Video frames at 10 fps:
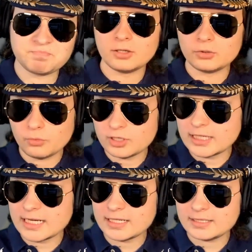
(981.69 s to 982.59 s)
On one
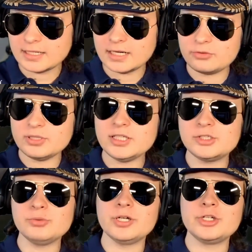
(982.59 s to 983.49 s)
hand, I really
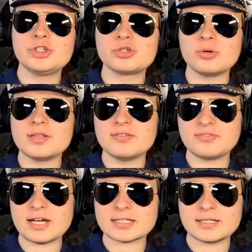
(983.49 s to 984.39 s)
do enjoy the
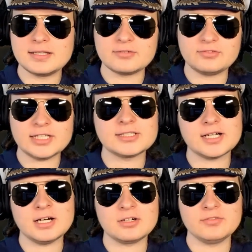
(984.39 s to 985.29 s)
fact that Flight to Hara